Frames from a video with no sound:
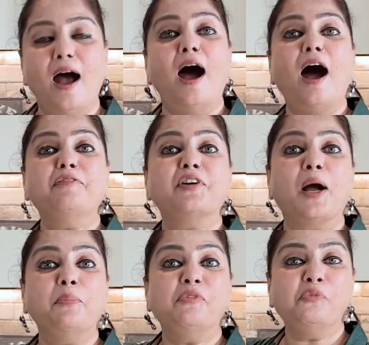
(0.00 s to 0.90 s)
half a
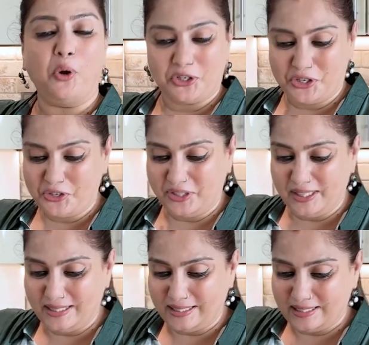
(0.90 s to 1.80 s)
cup of water to
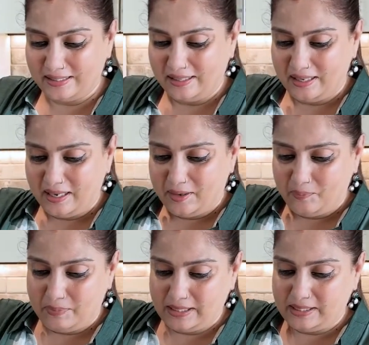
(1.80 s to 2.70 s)
this.
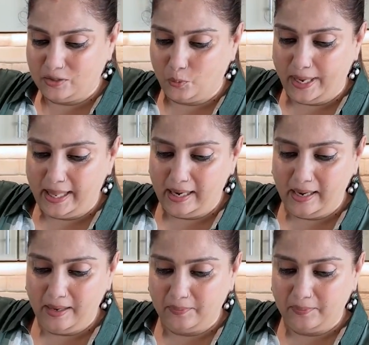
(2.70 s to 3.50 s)
Mix it well.